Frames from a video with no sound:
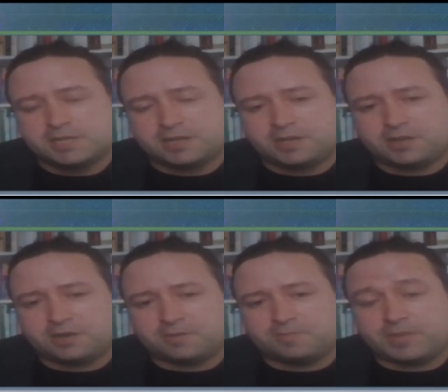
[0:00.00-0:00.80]

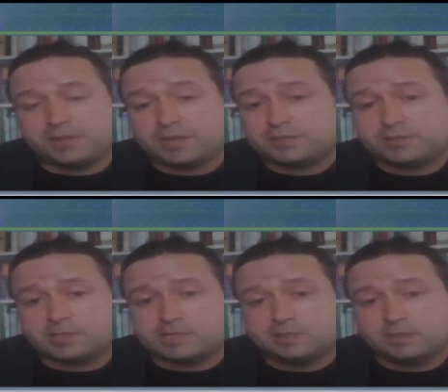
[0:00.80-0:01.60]
um, and that
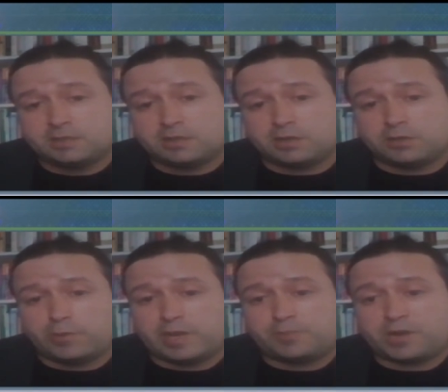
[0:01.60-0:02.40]
is the
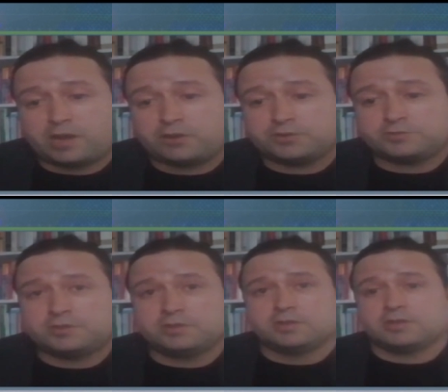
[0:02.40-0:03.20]
weak pound
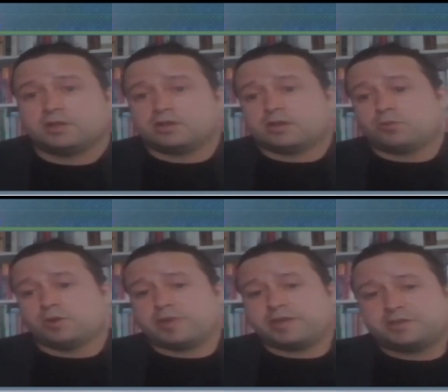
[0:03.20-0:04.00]
uh, will
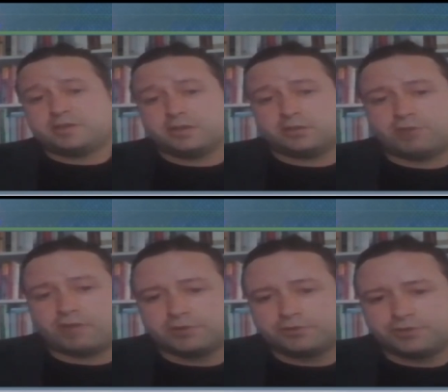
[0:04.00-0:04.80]
make uh,
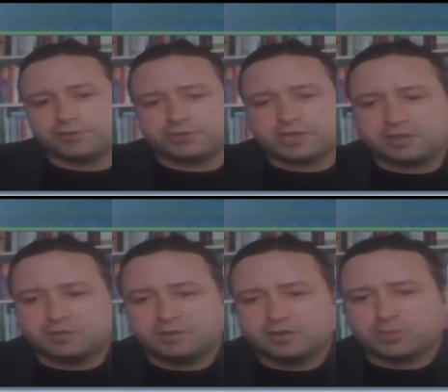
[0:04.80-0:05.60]
travel to the
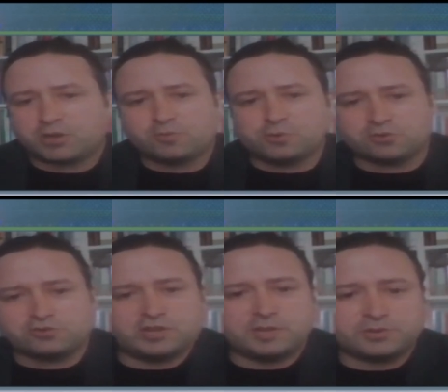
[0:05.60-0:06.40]
UK much more
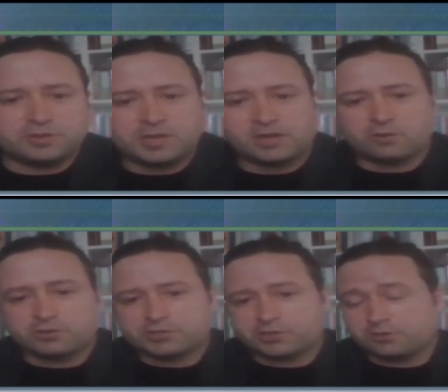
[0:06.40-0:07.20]
cheaper, and
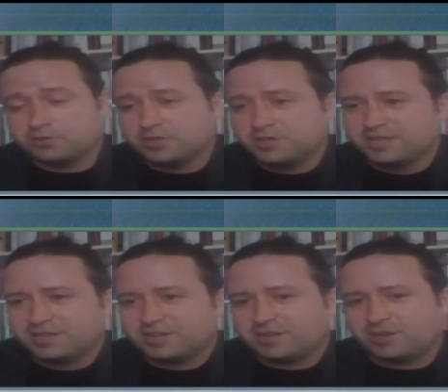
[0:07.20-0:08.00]
also
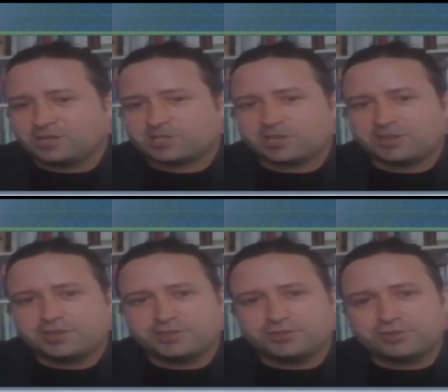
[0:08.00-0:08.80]
uh,
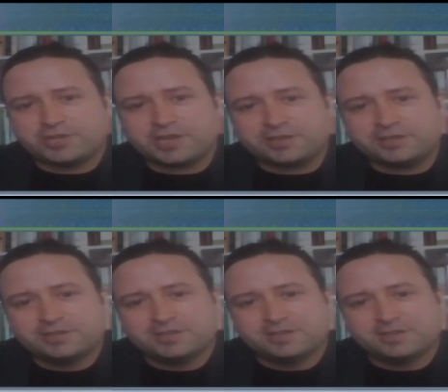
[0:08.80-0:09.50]
studying in the UK